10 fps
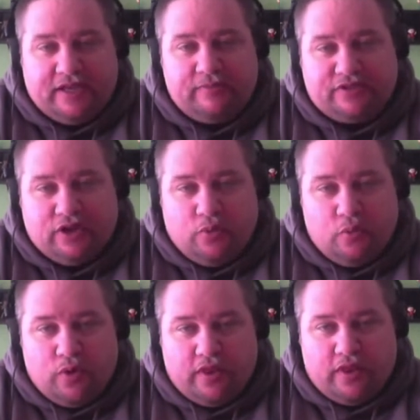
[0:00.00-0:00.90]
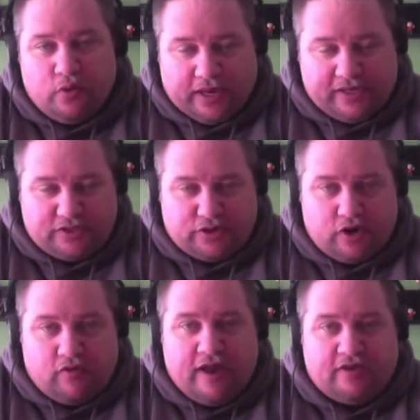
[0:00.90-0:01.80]
It was one of the quickest
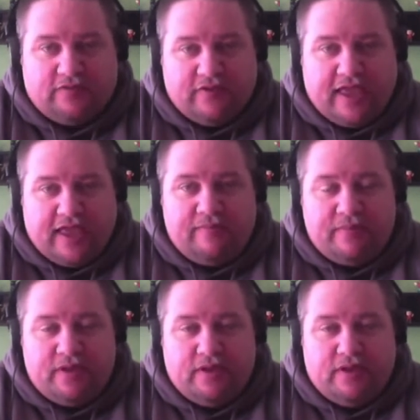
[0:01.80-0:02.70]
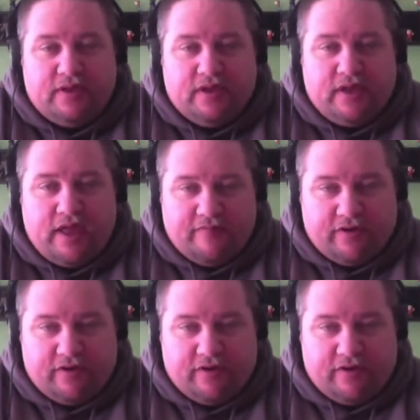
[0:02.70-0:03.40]
turnarounds of a game ever.